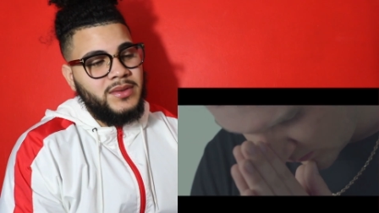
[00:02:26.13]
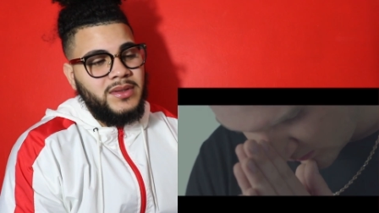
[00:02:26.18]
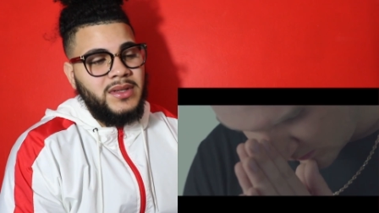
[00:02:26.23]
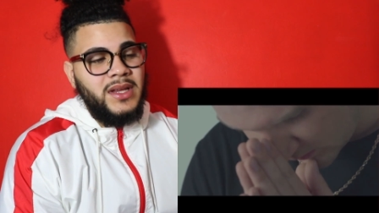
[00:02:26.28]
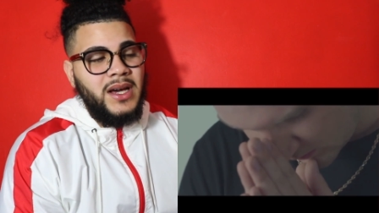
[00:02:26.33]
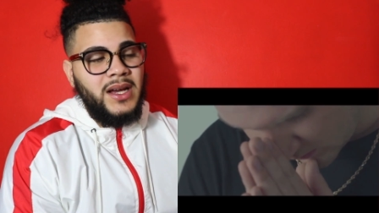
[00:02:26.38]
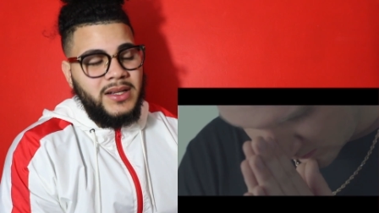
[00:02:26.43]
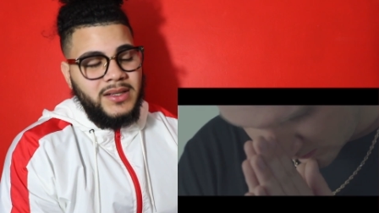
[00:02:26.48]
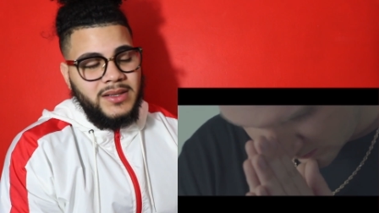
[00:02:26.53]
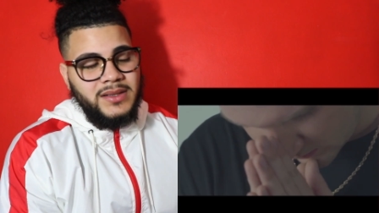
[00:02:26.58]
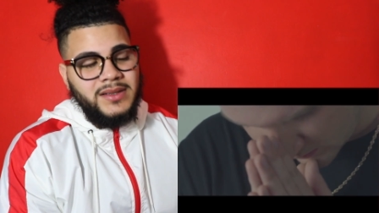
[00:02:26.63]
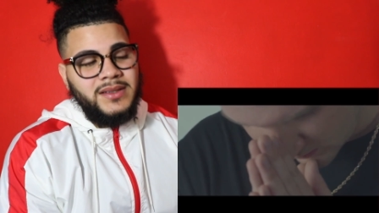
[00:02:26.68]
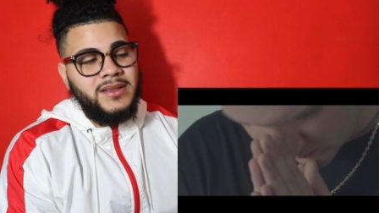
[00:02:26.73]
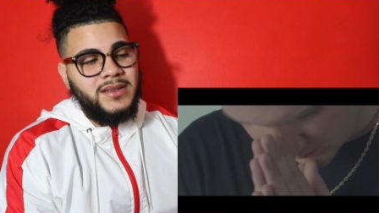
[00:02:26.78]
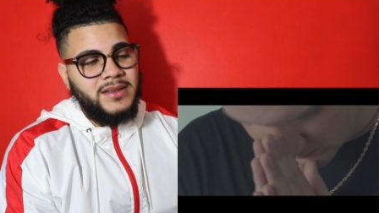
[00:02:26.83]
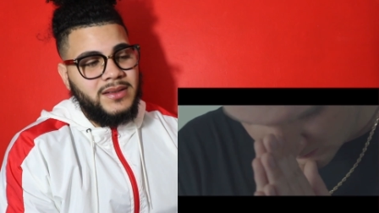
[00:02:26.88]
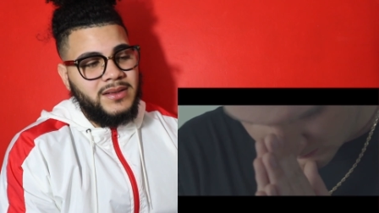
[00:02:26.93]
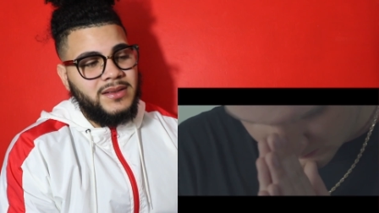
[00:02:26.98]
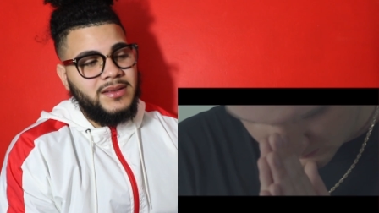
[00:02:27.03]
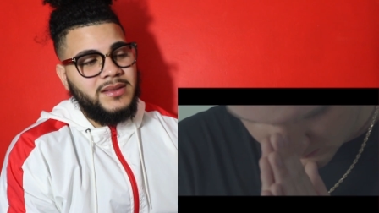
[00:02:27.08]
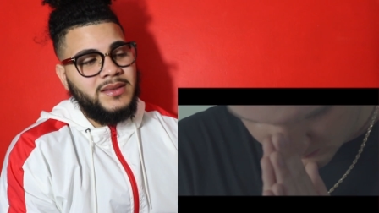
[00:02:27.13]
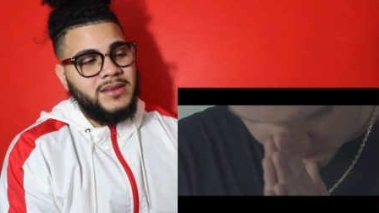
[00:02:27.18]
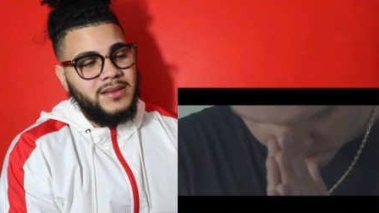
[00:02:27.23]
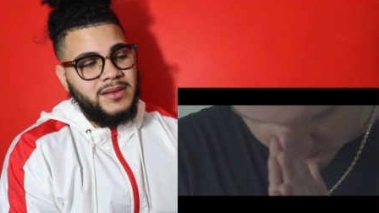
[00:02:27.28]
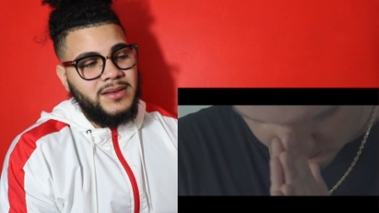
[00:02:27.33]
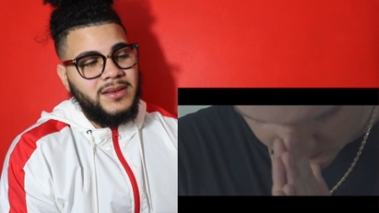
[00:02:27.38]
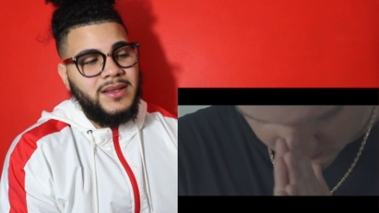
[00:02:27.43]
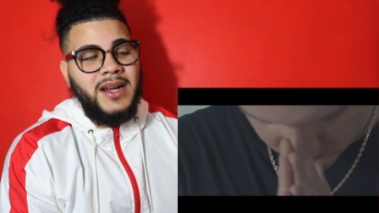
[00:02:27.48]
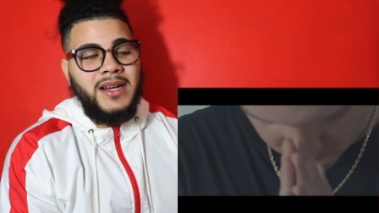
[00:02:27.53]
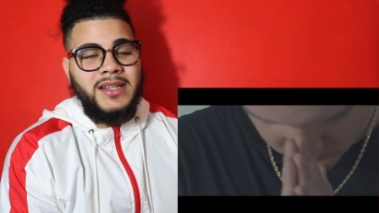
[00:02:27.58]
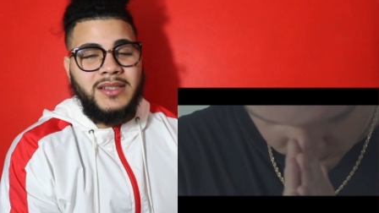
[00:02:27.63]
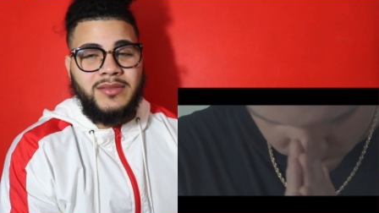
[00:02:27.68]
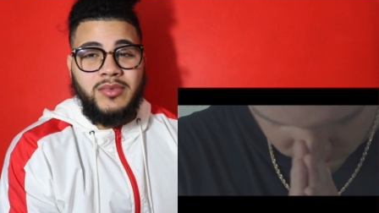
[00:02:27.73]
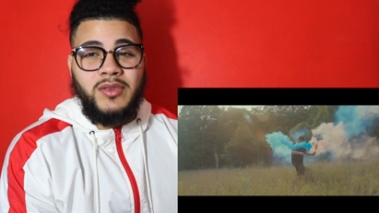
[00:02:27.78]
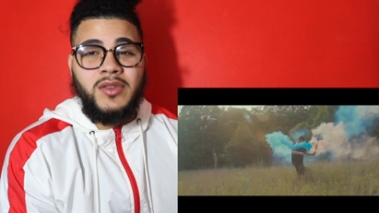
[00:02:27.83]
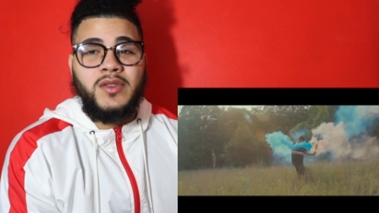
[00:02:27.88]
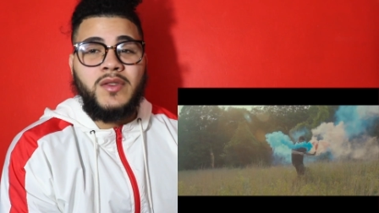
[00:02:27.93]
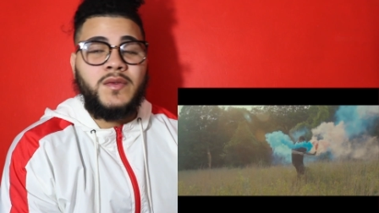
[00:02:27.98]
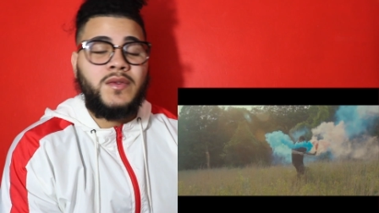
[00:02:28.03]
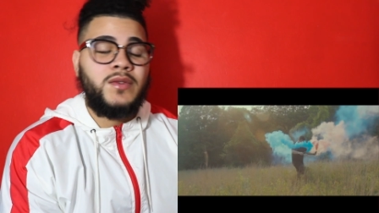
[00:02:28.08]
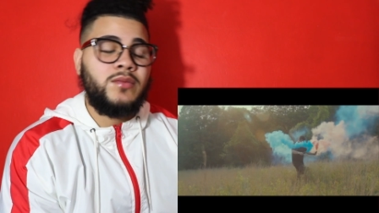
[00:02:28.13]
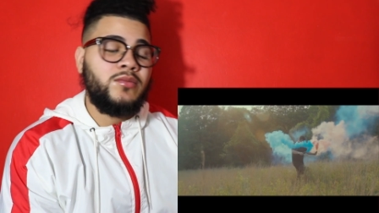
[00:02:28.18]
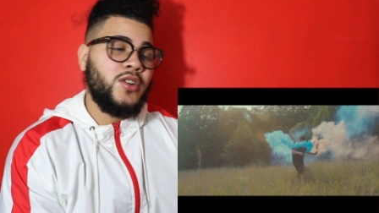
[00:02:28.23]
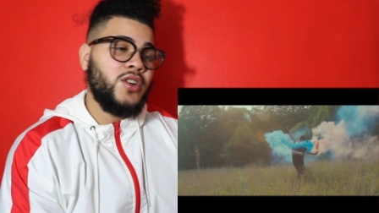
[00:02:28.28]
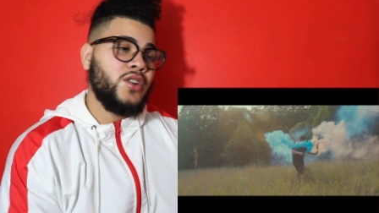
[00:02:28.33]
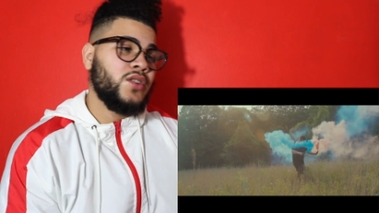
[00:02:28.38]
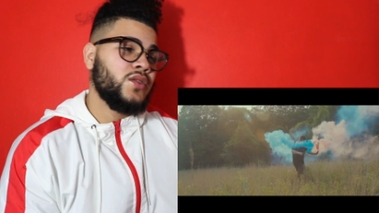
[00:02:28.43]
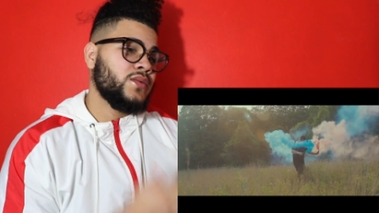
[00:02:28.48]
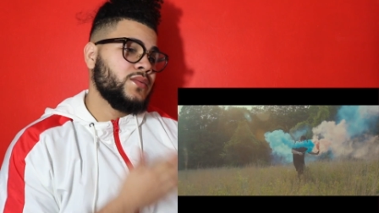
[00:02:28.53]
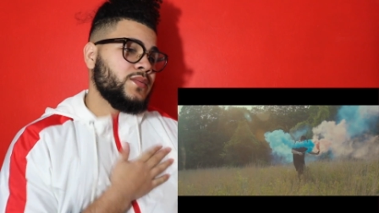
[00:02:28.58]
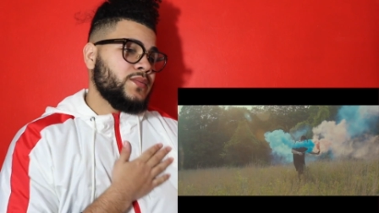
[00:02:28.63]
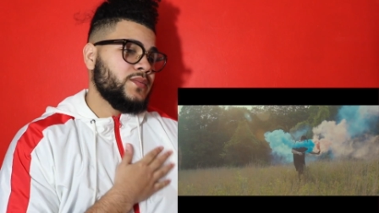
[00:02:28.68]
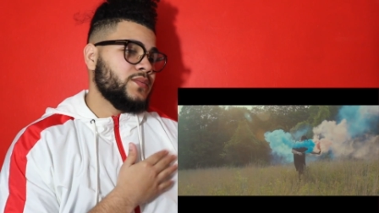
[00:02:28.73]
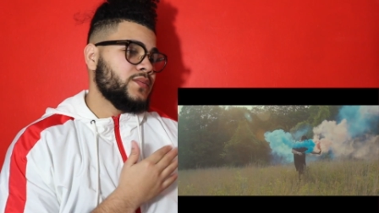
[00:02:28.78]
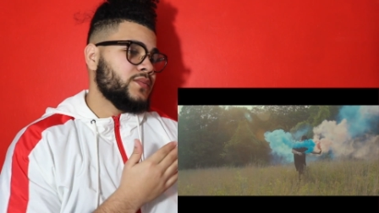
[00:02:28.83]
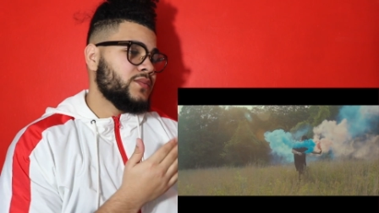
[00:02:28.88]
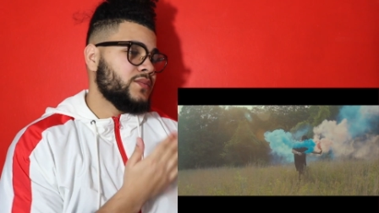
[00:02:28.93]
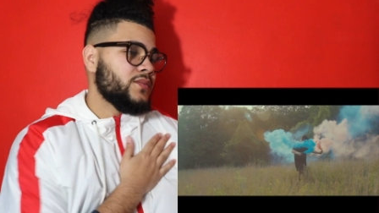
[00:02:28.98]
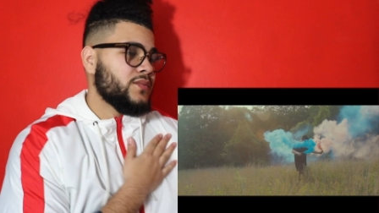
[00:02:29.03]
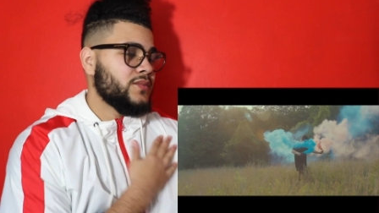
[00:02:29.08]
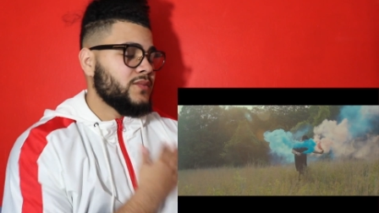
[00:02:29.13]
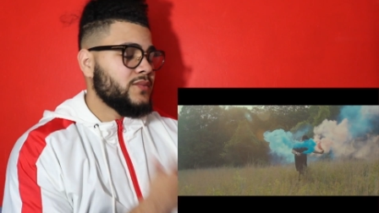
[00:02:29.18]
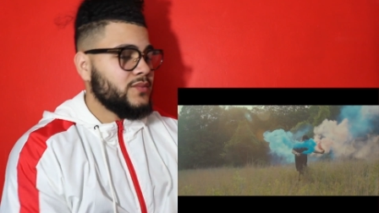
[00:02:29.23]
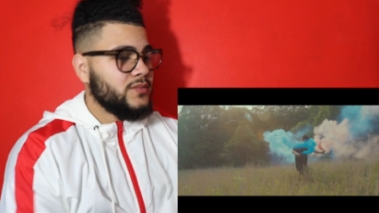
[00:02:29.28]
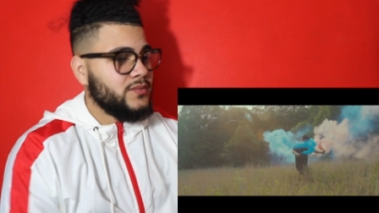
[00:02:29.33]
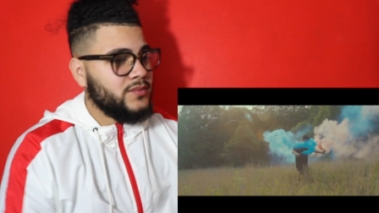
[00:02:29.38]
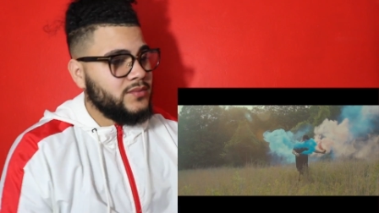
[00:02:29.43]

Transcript: That is that is beautiful, they told bro. Me their families broken